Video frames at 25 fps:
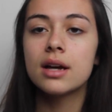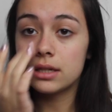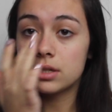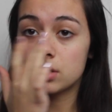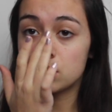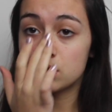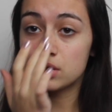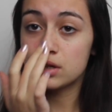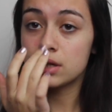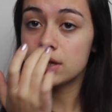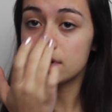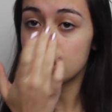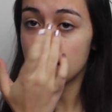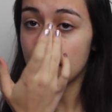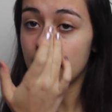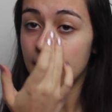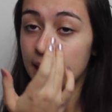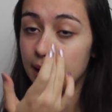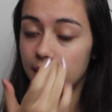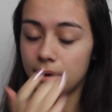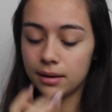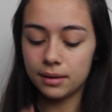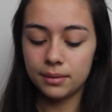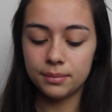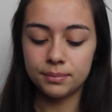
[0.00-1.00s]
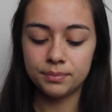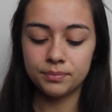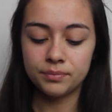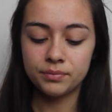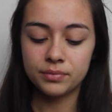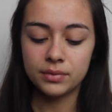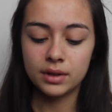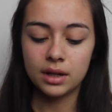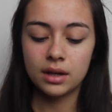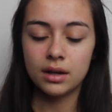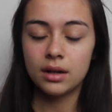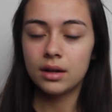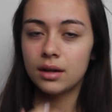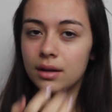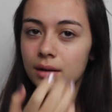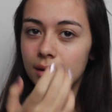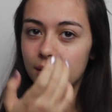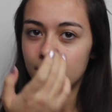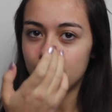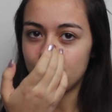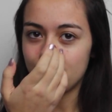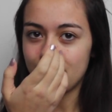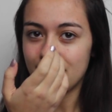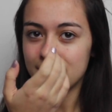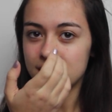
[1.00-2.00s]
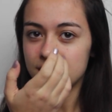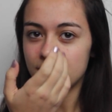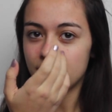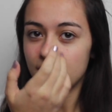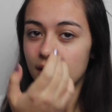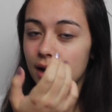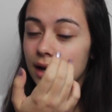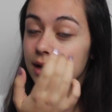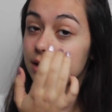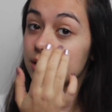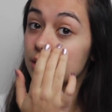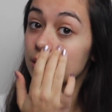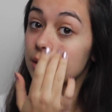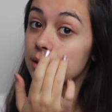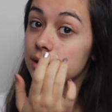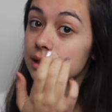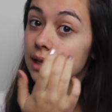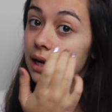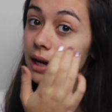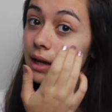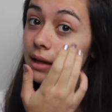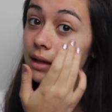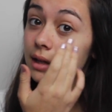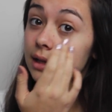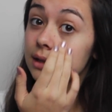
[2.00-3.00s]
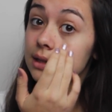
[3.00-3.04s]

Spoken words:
It's just like mattifies your skin.